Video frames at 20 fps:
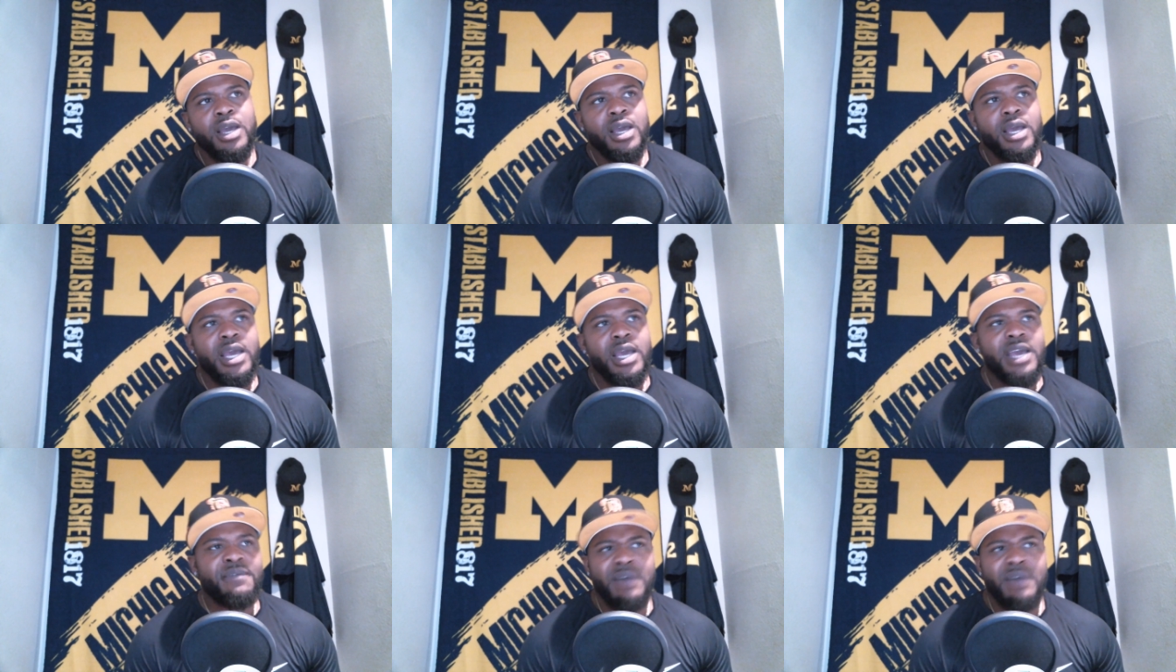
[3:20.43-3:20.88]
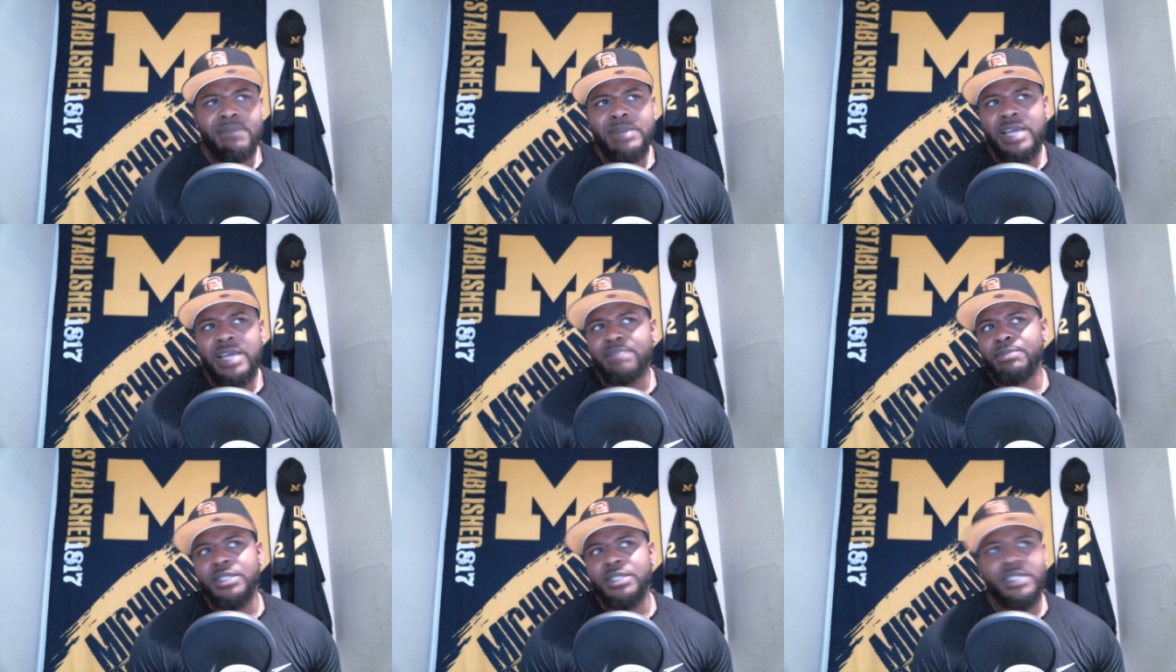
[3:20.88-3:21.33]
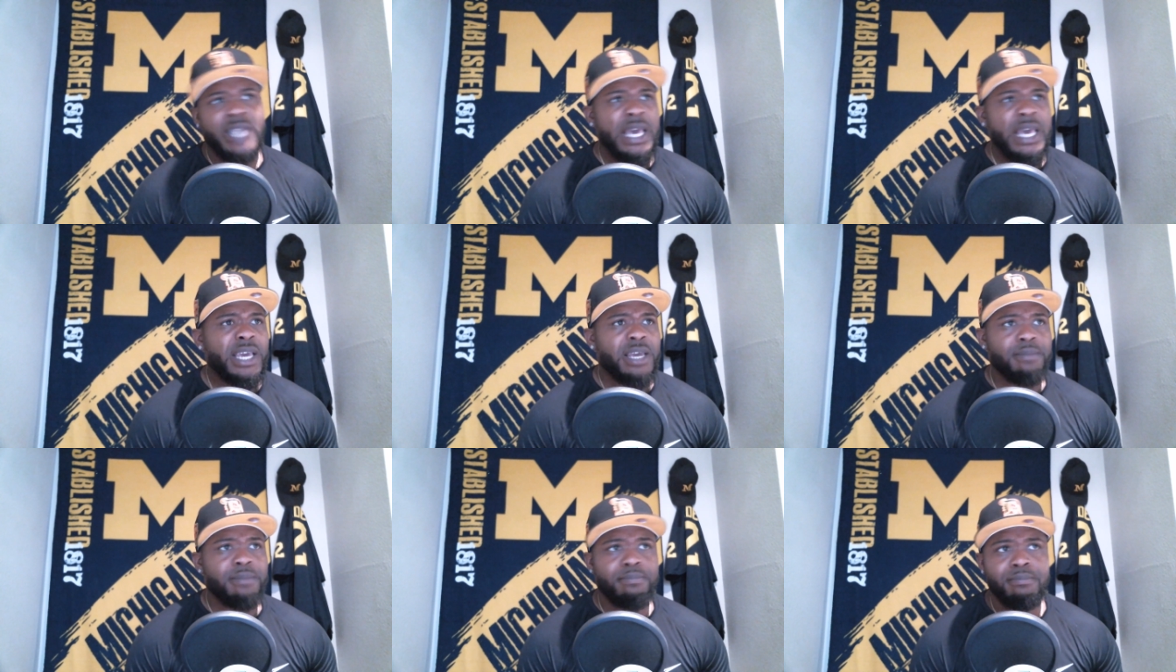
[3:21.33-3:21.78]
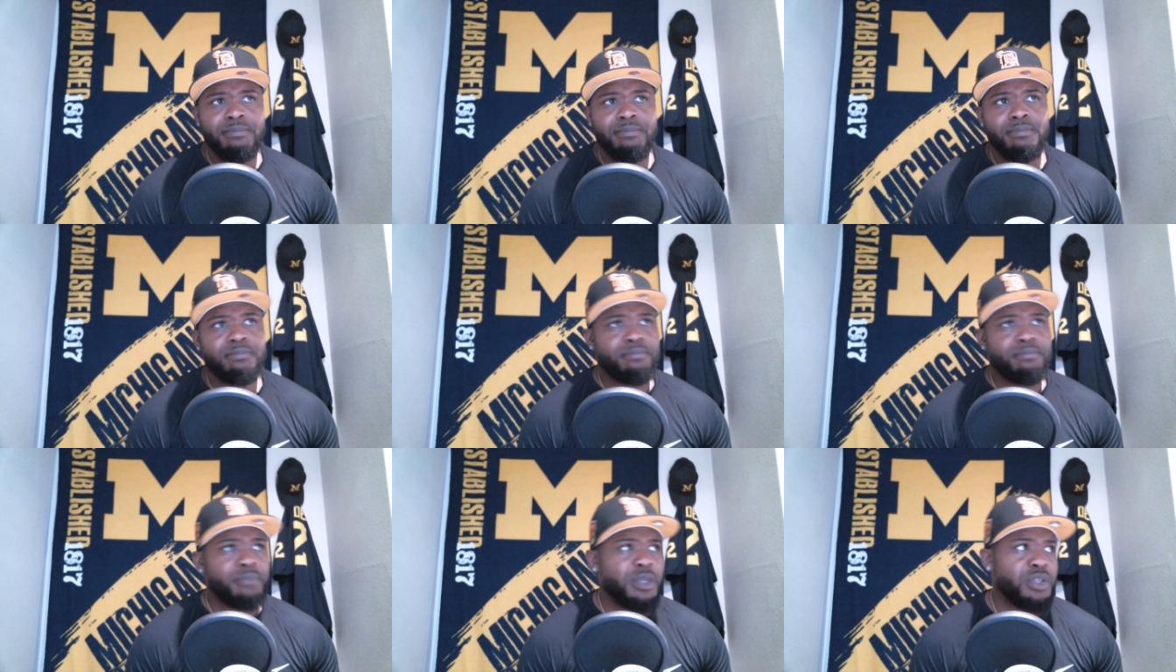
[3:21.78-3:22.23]
If I'm not mistaken,
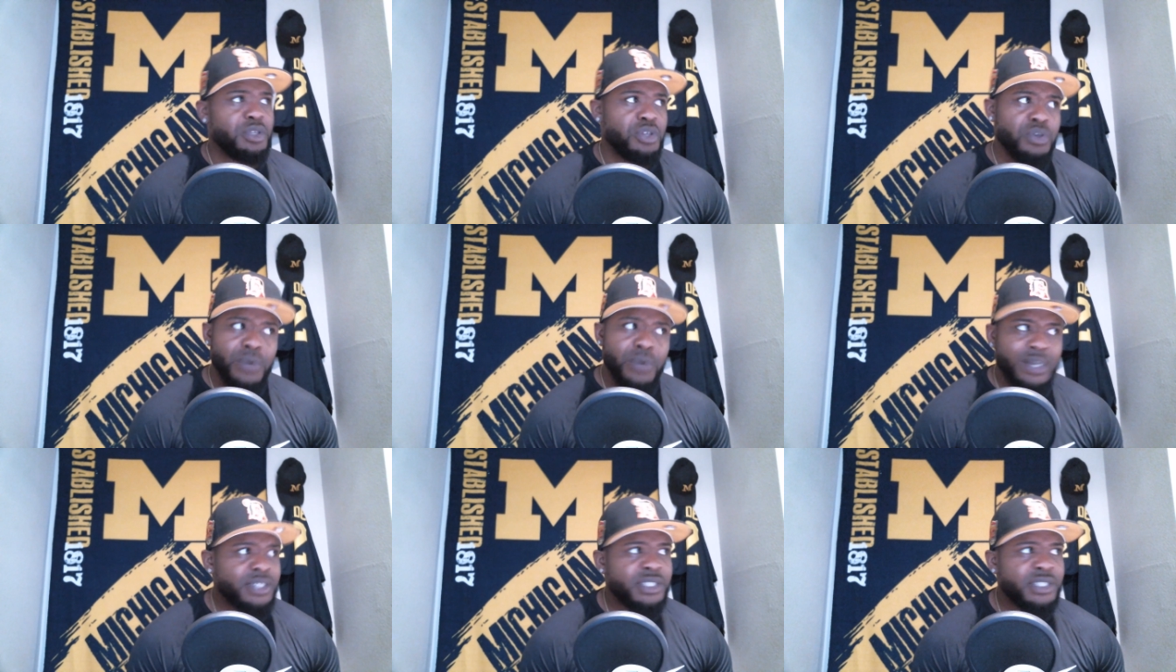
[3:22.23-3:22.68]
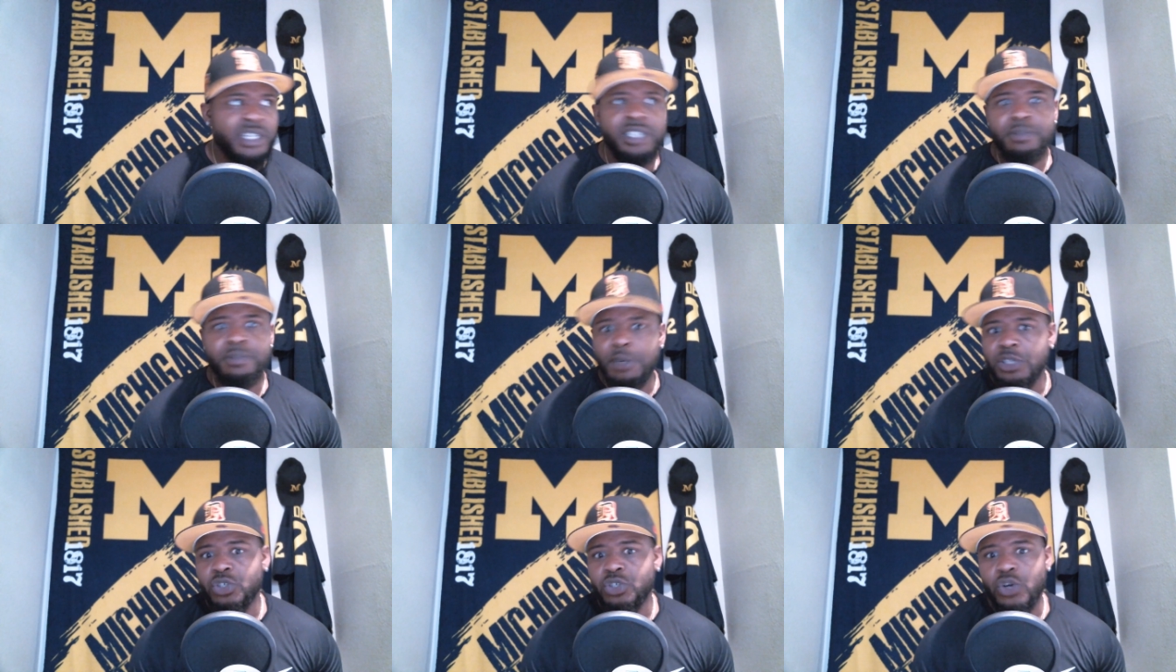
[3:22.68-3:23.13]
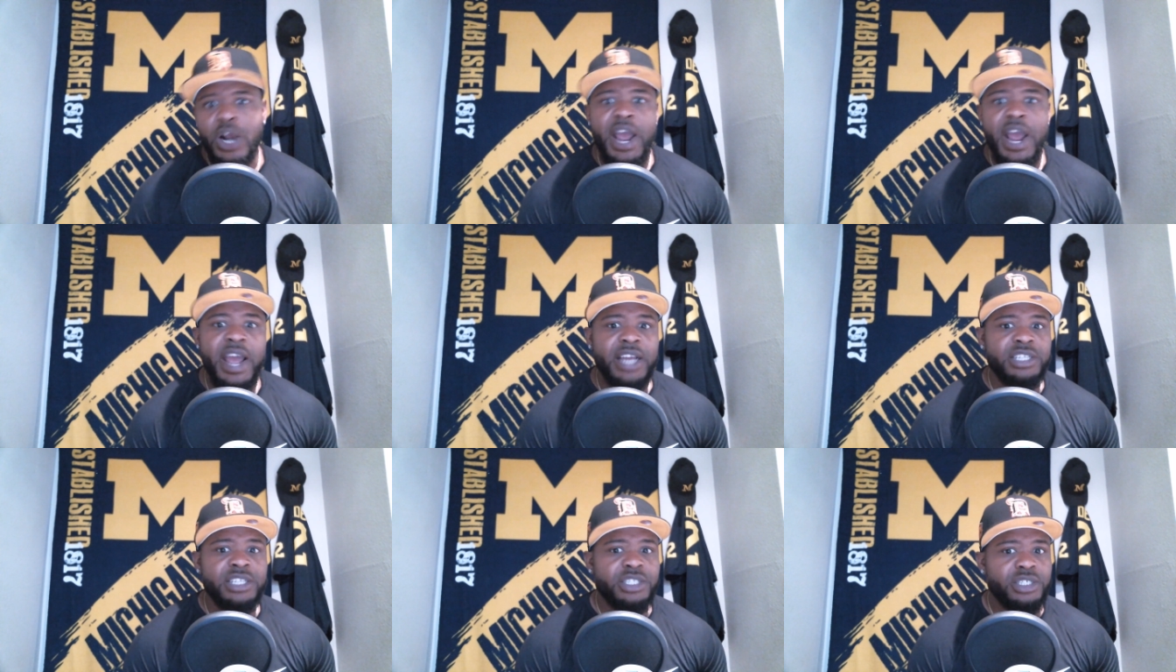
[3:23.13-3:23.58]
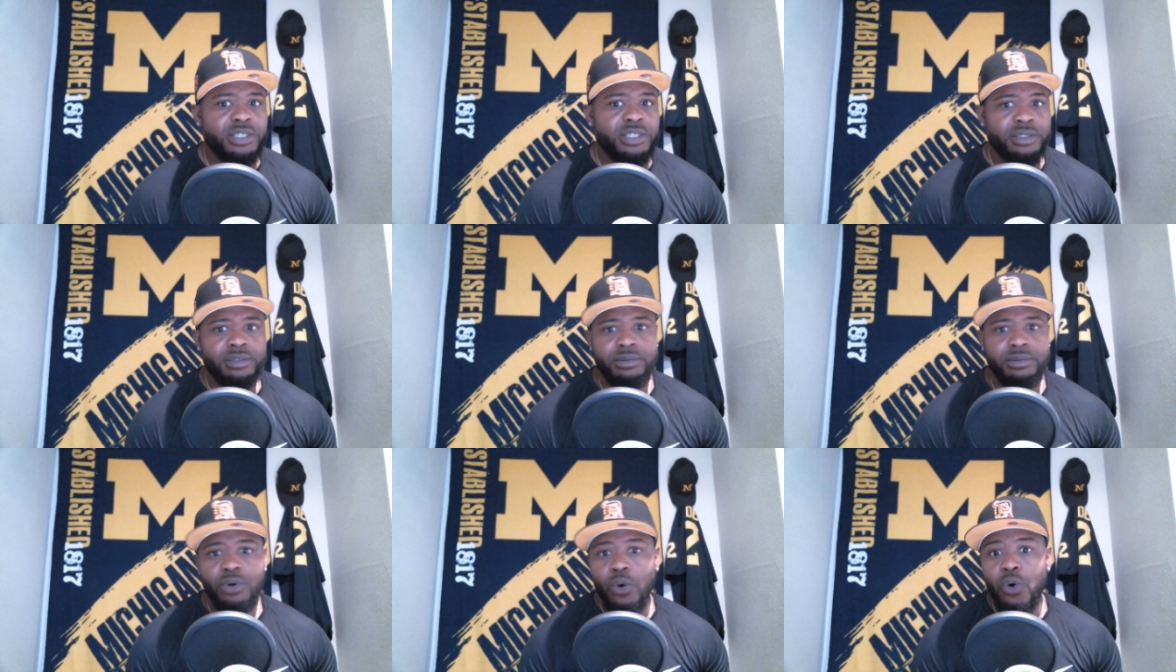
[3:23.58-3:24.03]
USC's been trash
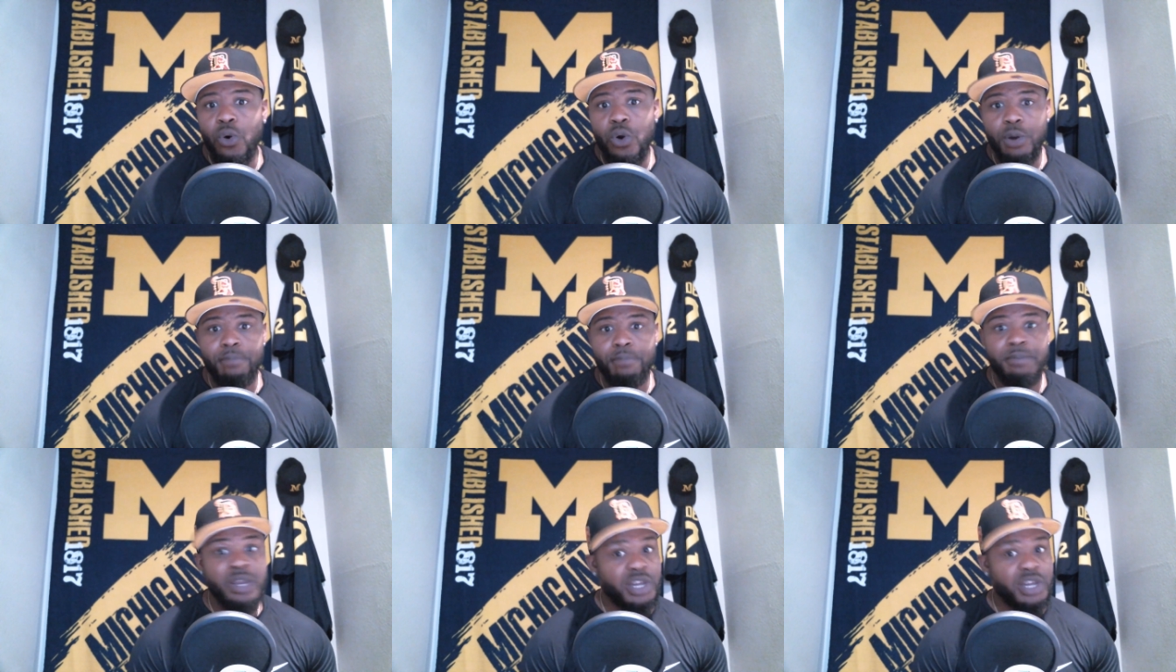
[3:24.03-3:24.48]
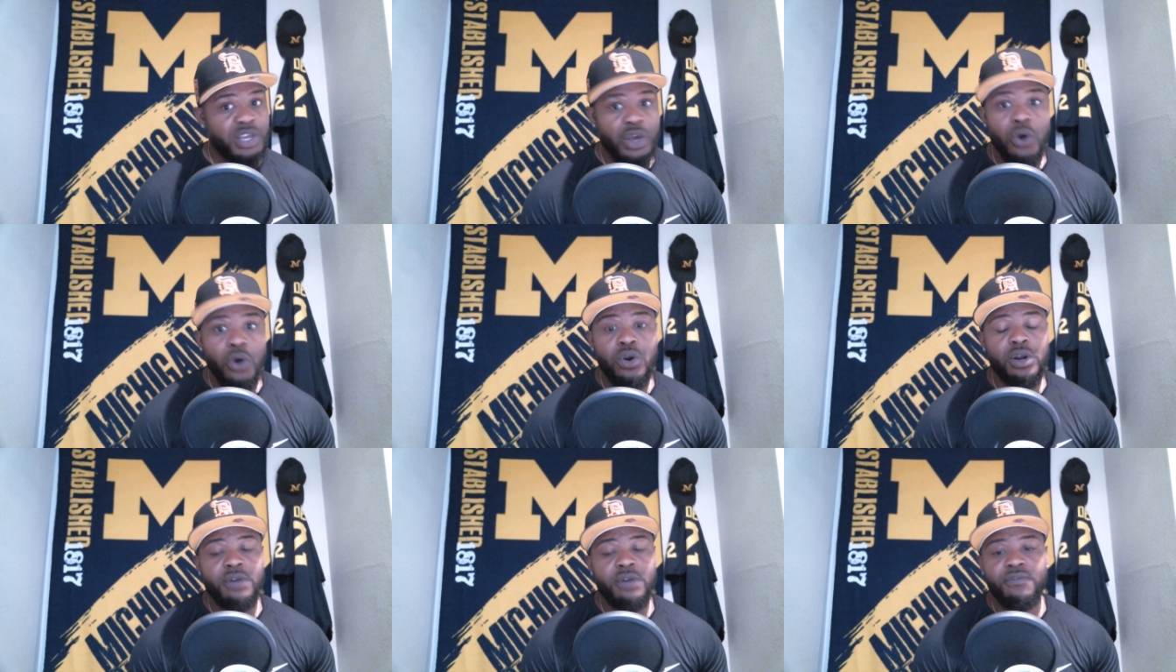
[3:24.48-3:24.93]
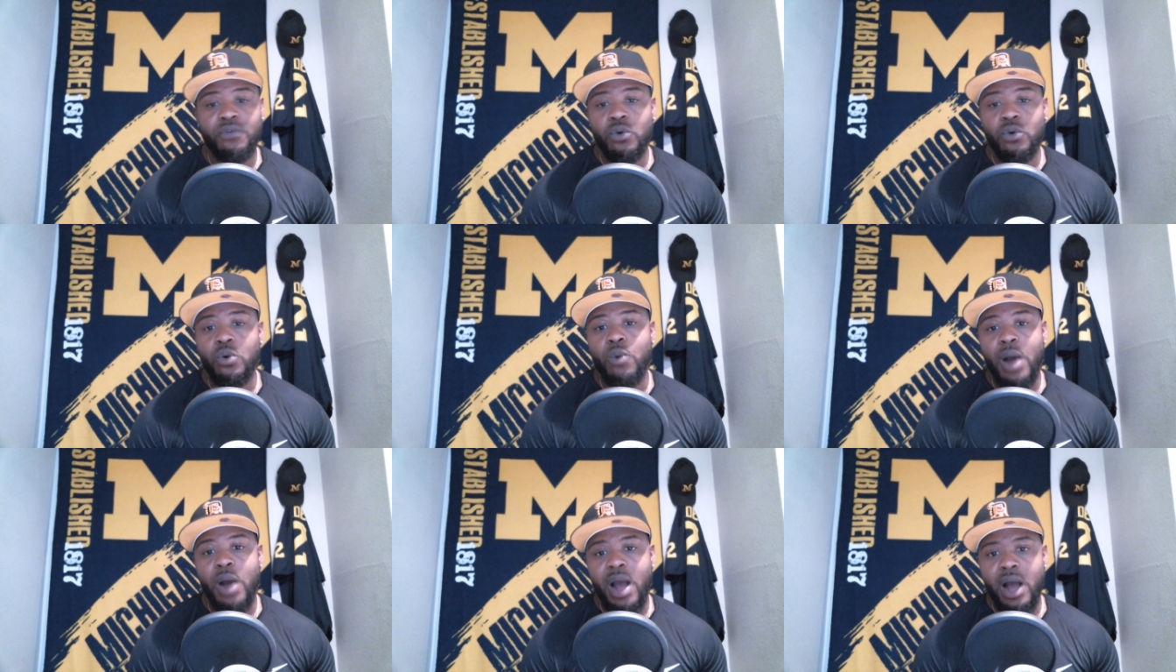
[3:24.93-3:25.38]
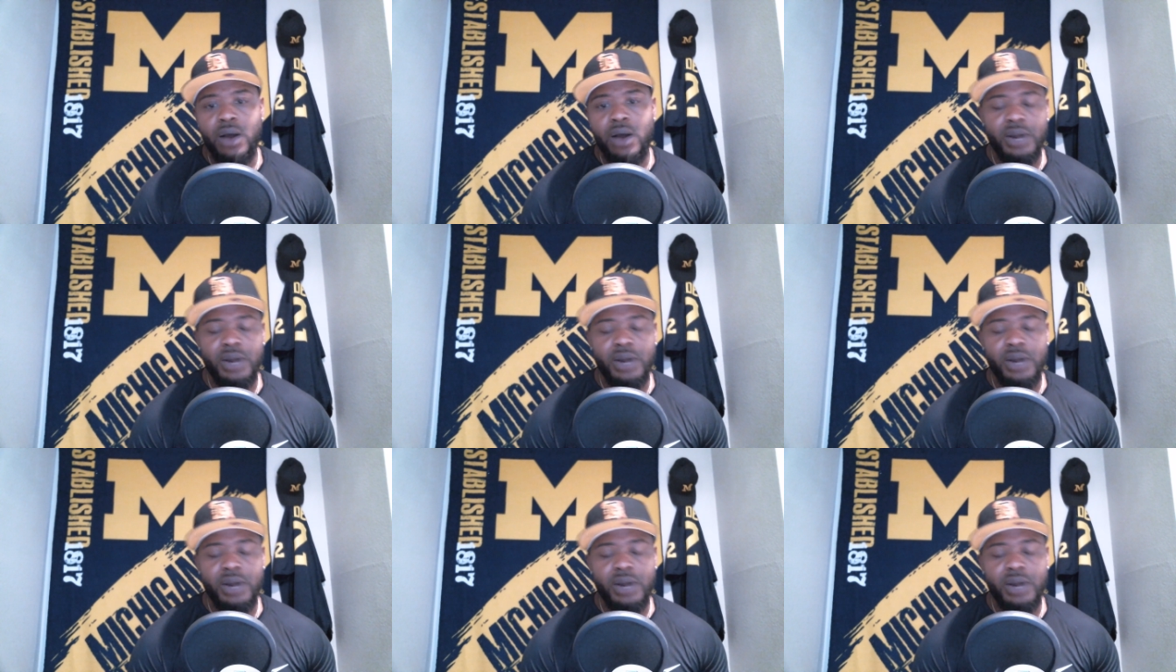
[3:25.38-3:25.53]
or mediocre for a while.